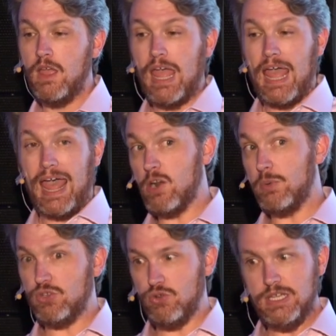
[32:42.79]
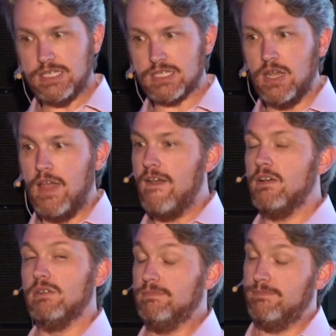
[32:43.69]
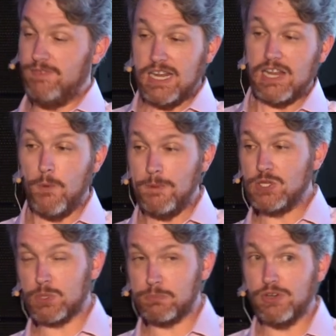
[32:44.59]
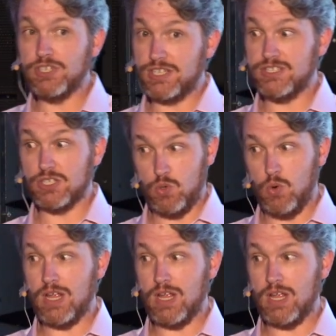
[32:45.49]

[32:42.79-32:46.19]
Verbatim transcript: How do we do this? Well, funding open source projects is a talk